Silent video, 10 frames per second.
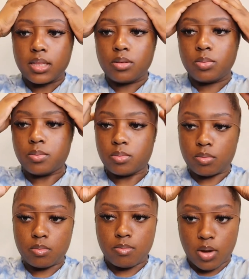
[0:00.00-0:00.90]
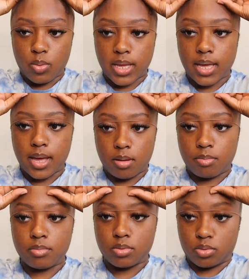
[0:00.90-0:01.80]
got my wig cap
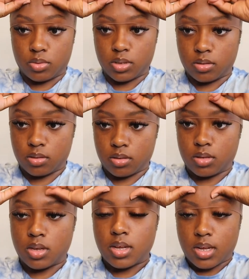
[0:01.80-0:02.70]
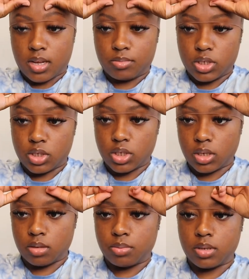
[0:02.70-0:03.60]
on. I'm just
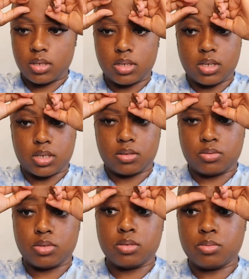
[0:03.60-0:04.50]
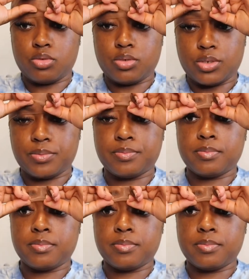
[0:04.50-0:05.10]
trying to pull it down some more.